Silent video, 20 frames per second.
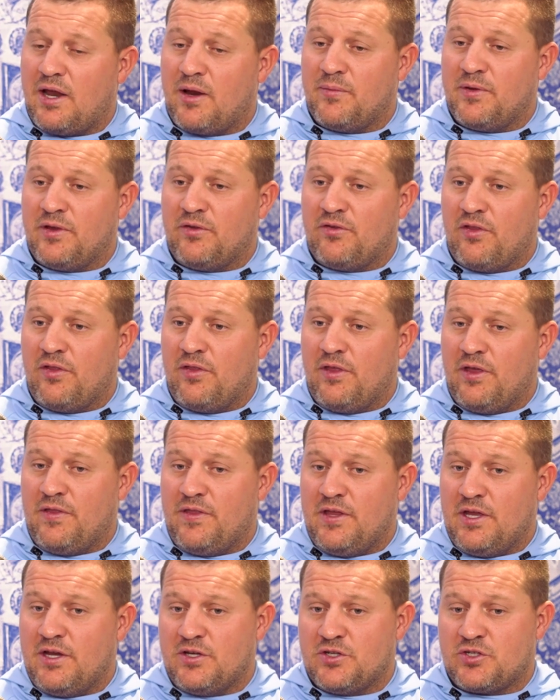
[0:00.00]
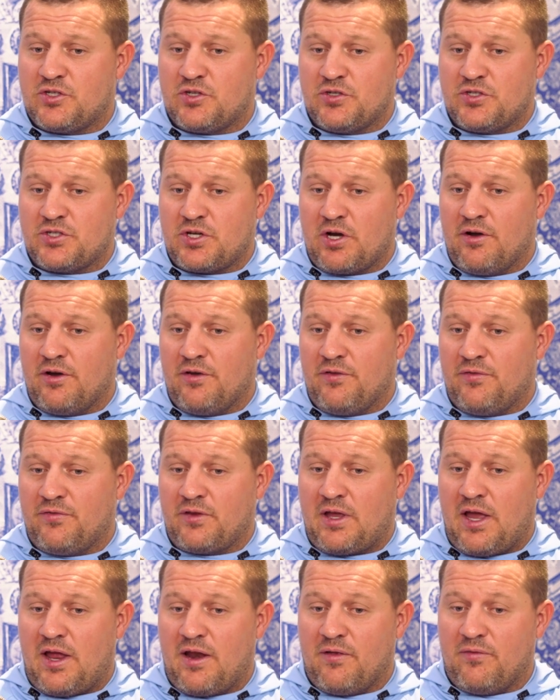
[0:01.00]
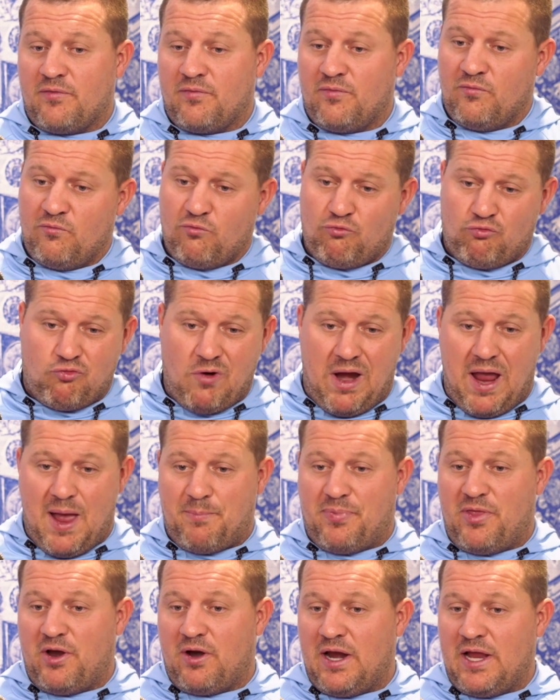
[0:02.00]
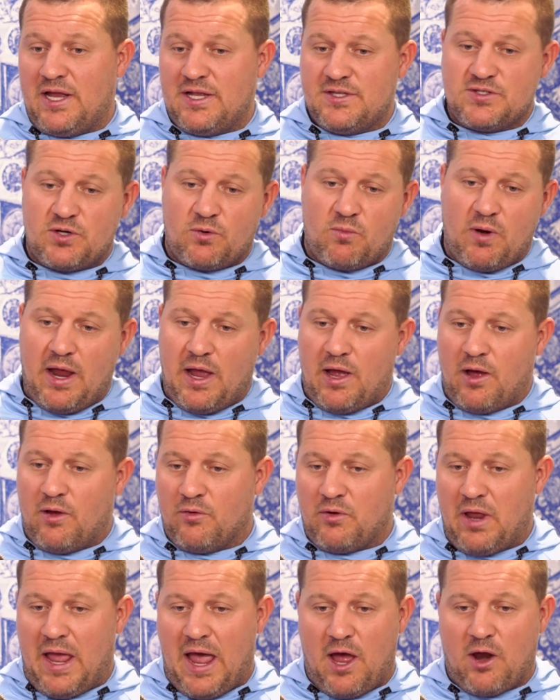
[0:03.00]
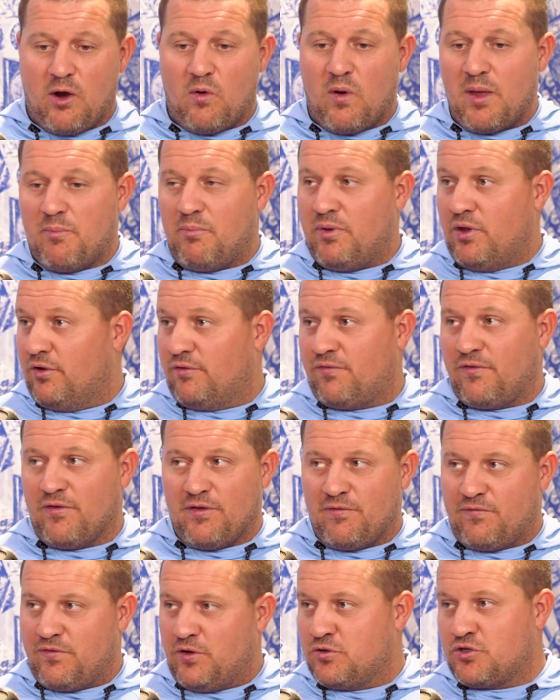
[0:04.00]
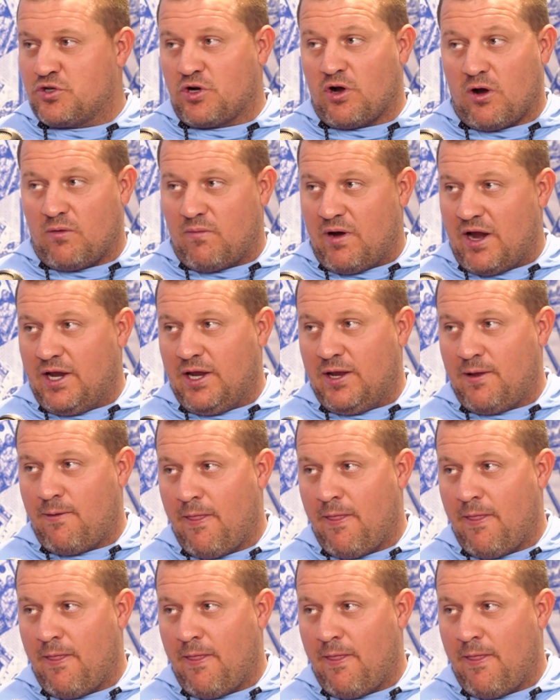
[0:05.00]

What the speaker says: and I mean, the industry's starting to kind of wrap their heads around, how do I build for the future already?